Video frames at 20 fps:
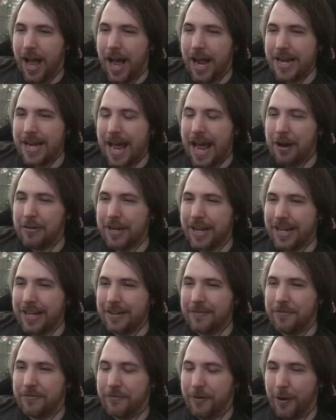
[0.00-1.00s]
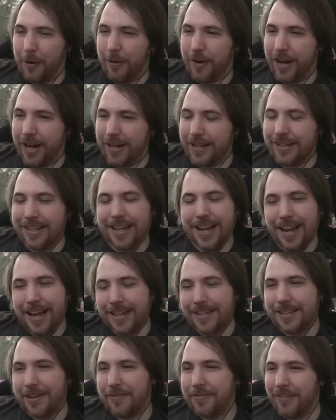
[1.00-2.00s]
Now getting furry,
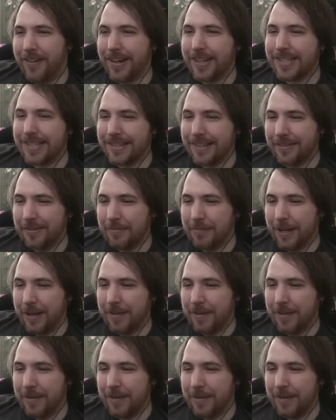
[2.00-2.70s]
yeah, Delphox a little